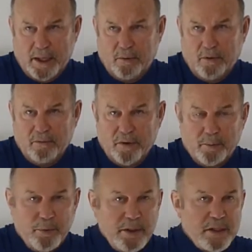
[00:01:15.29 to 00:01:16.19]
However, their
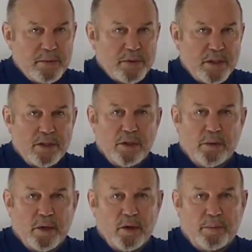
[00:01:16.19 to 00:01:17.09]
predisposition to
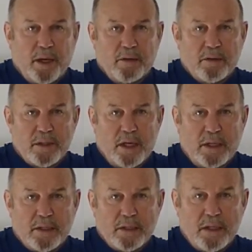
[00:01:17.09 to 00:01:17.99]
acute
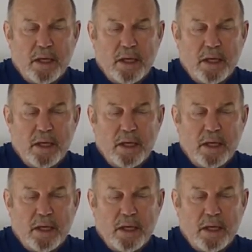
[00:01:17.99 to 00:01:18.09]
pancreatitis